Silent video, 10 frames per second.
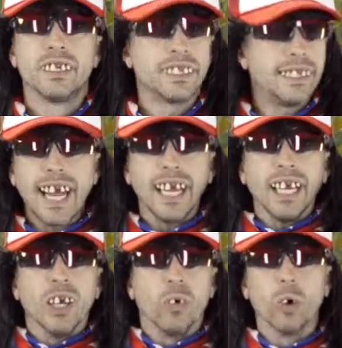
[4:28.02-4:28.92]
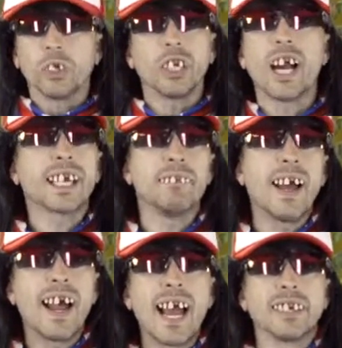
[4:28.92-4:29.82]
Today, we're talking
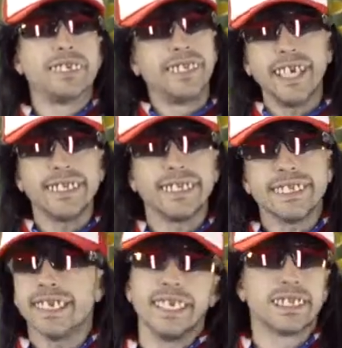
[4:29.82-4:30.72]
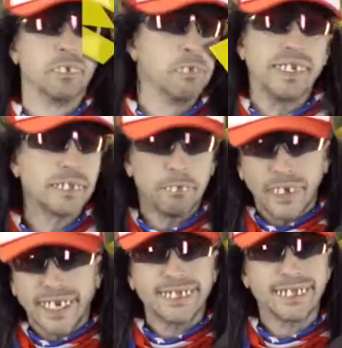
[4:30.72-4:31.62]
about how Jesus is the missing
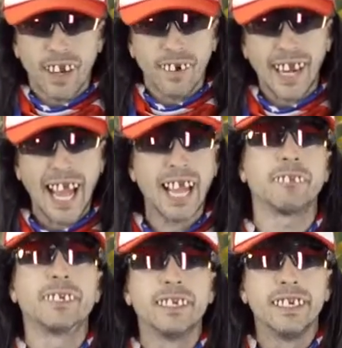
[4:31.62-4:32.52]
piece in our lives.